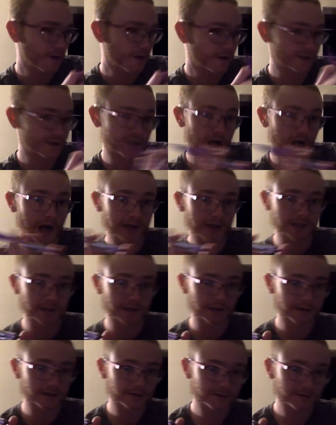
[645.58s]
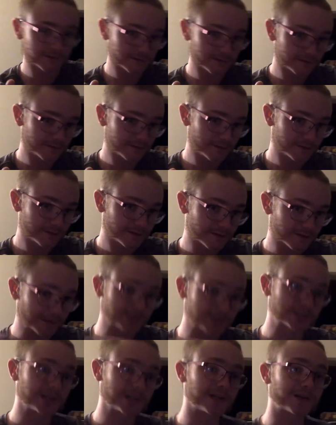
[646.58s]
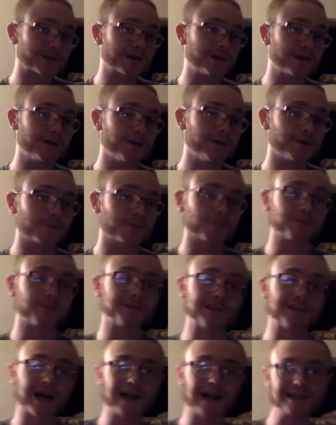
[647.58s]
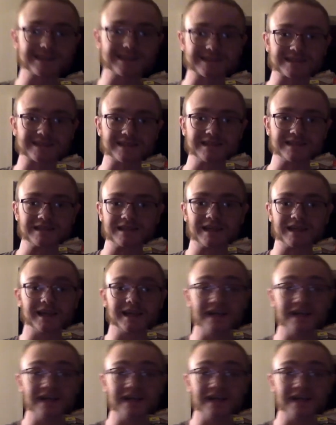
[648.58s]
China. The Qing were the dynasty